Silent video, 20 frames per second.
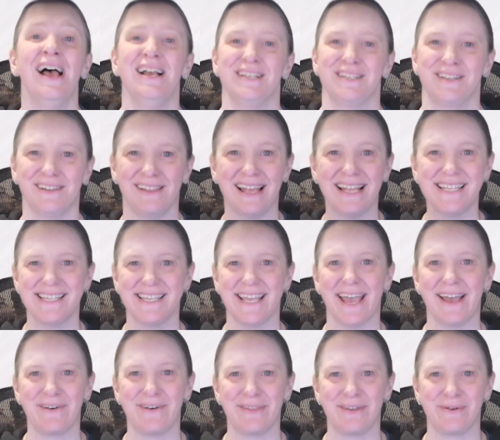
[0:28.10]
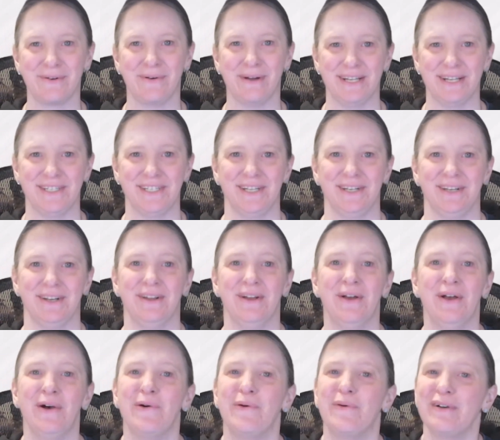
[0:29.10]
So let's tackle the question.
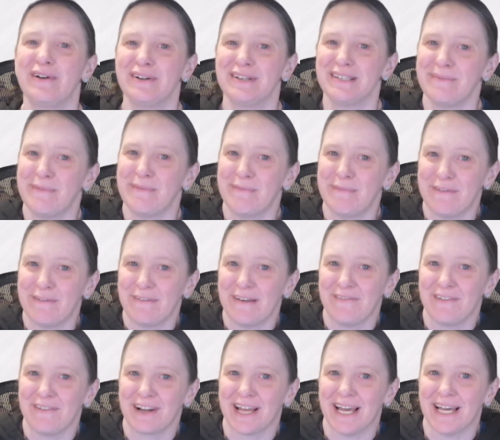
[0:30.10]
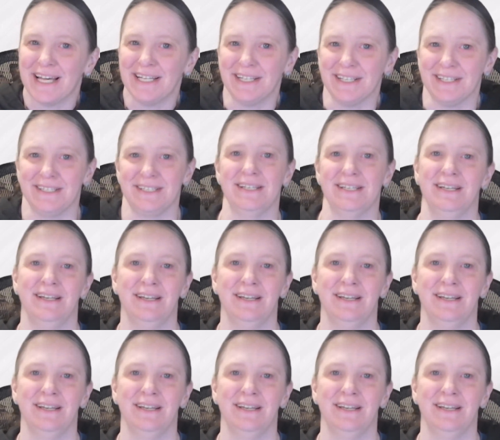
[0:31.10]
What are some of my favorite katas?